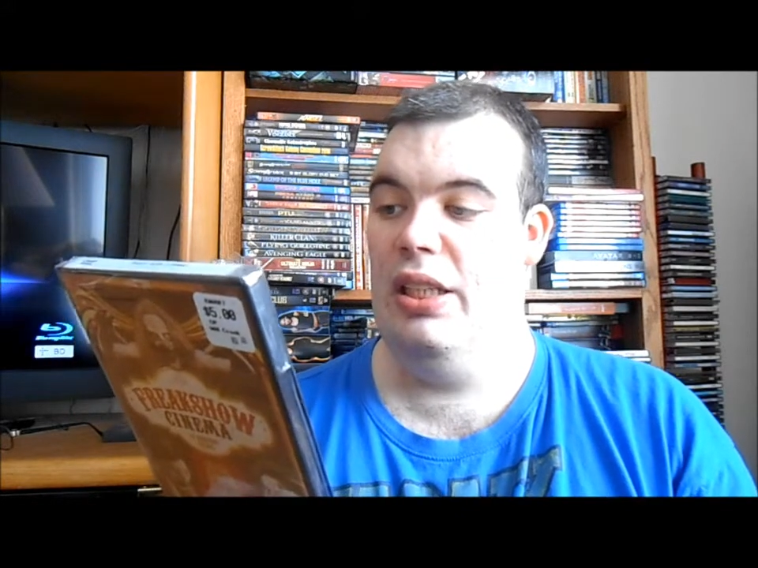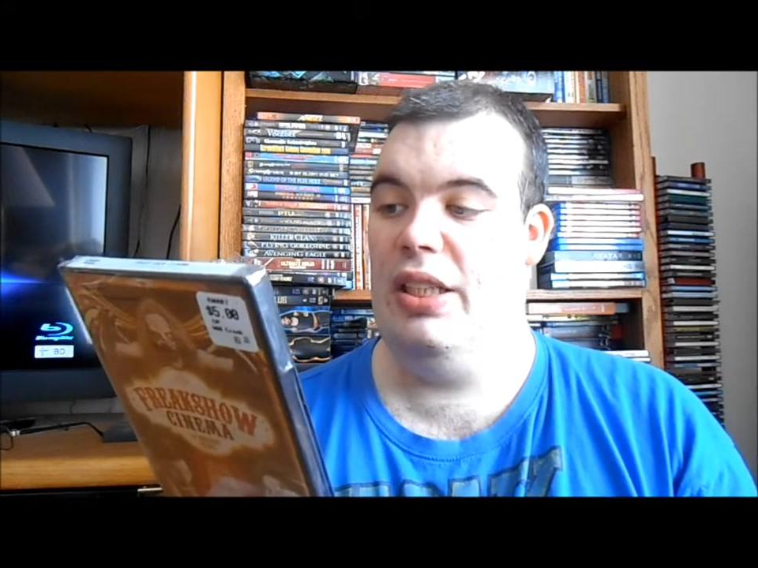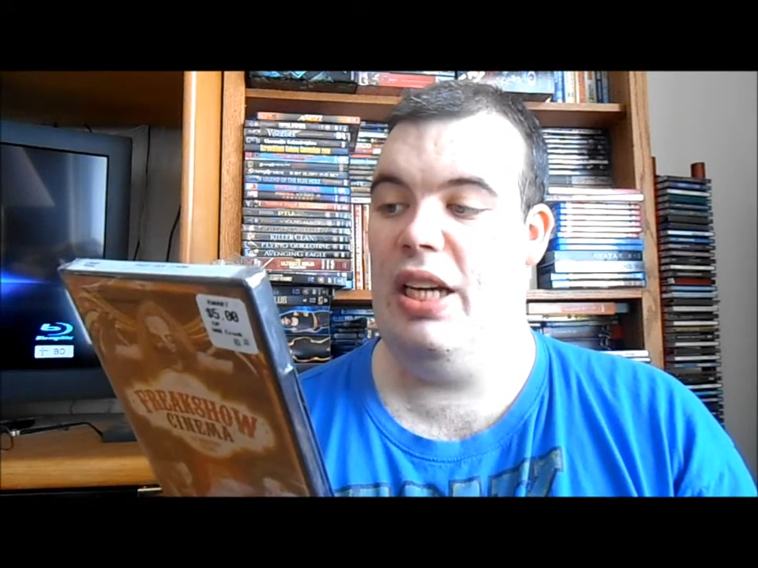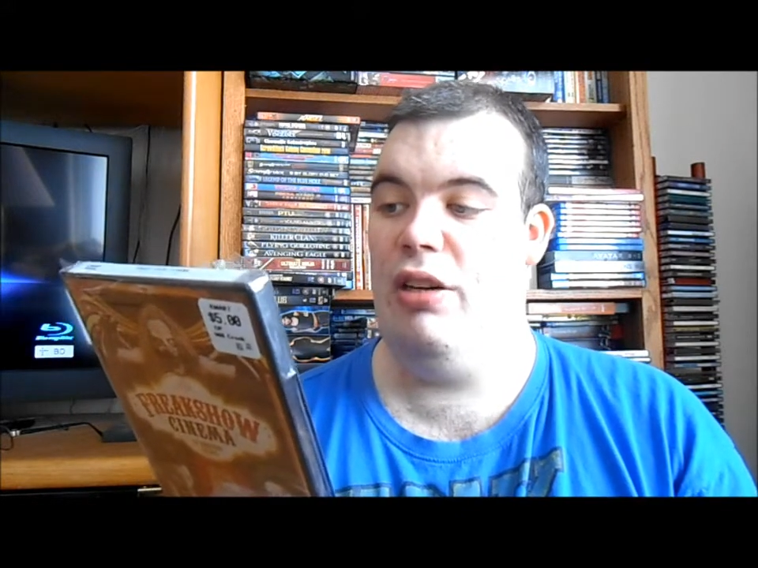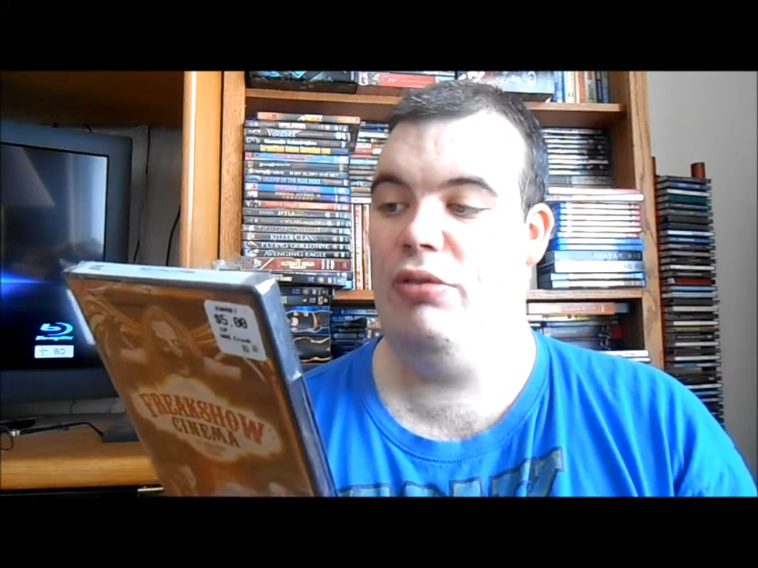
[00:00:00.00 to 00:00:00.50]

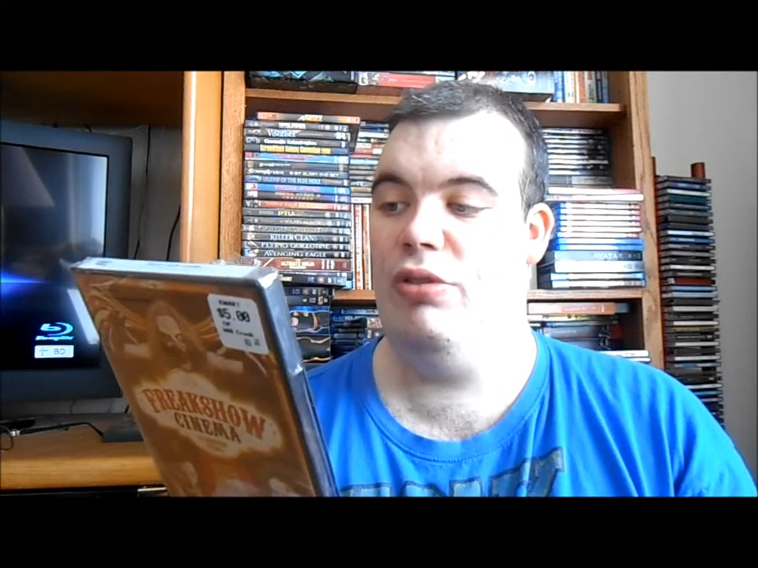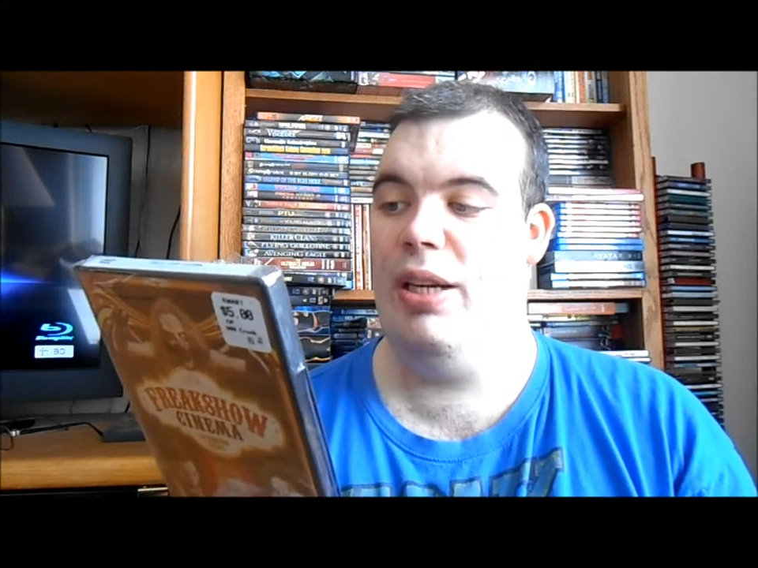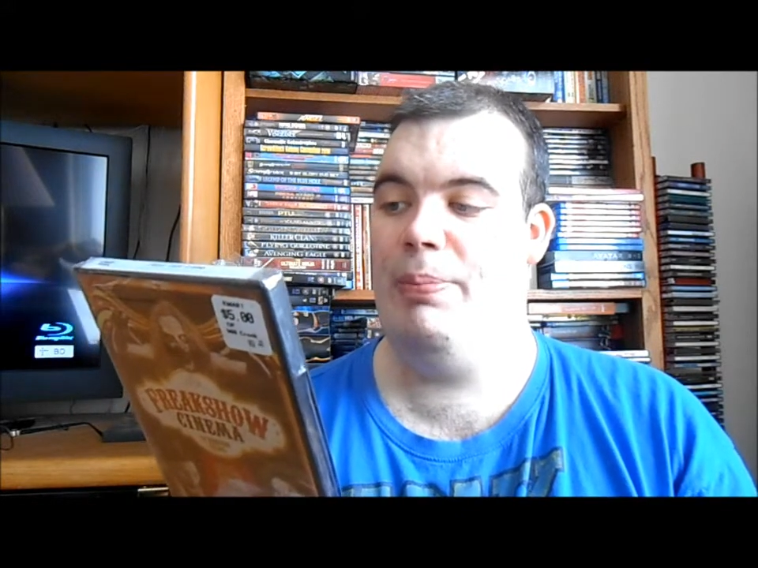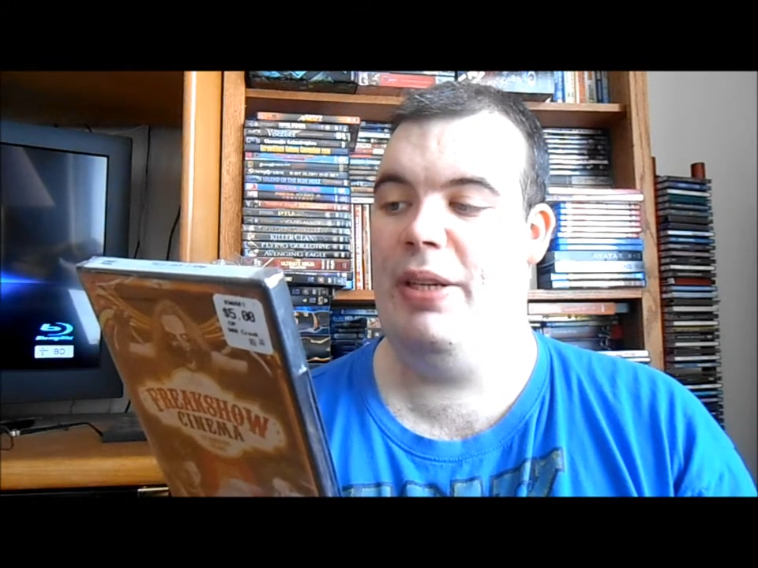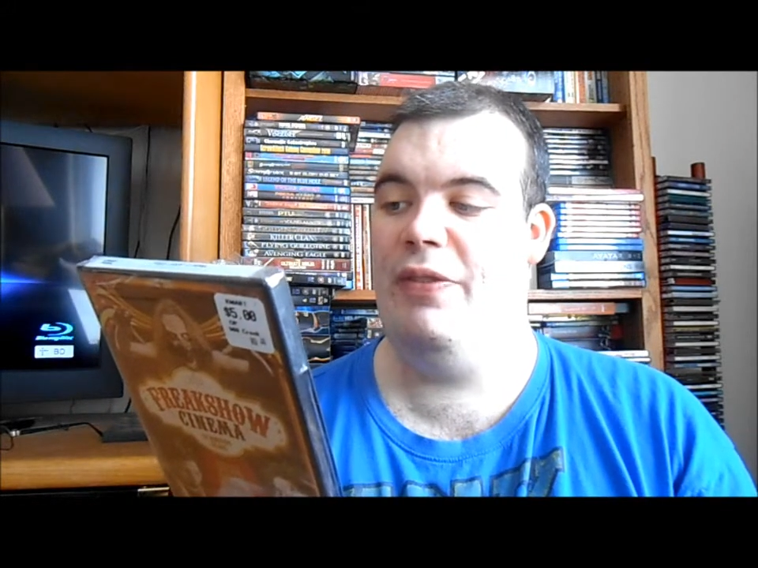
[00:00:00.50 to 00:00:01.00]
Cold
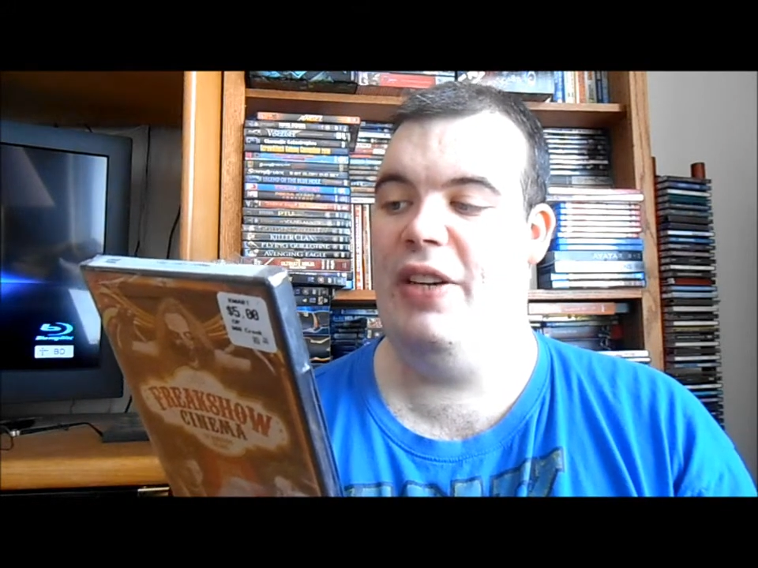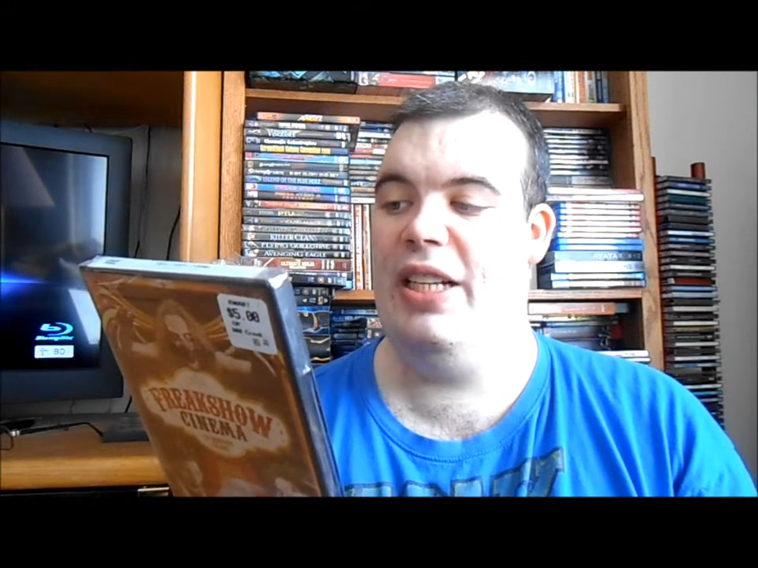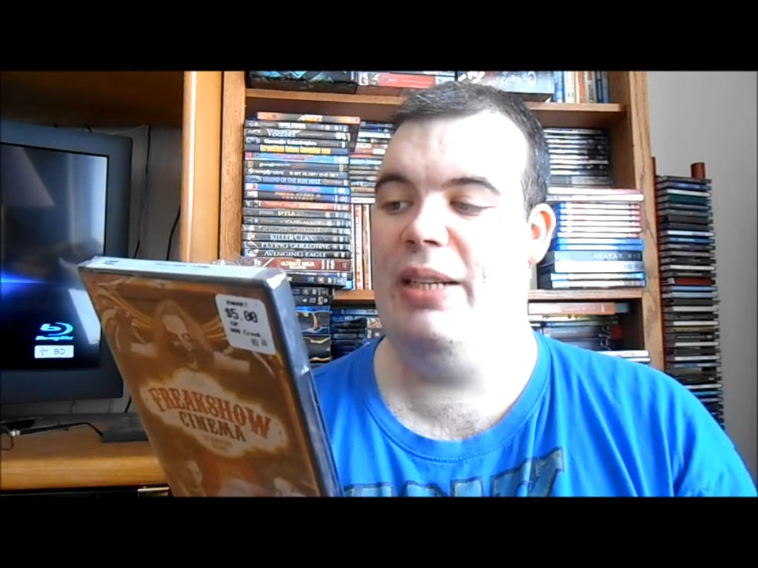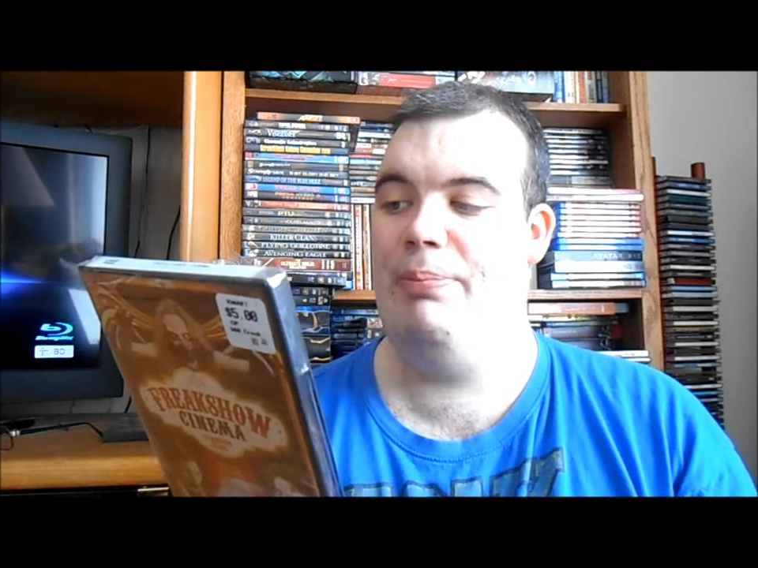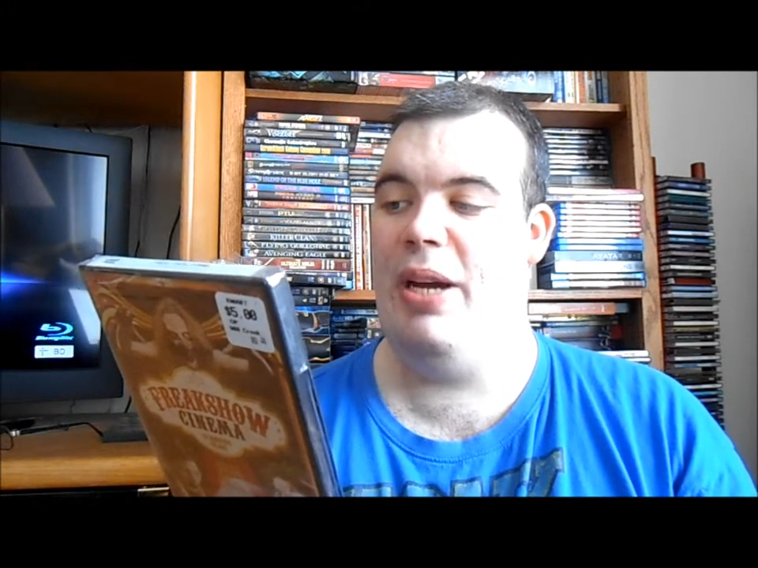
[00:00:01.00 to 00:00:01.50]
Creepy Feeling,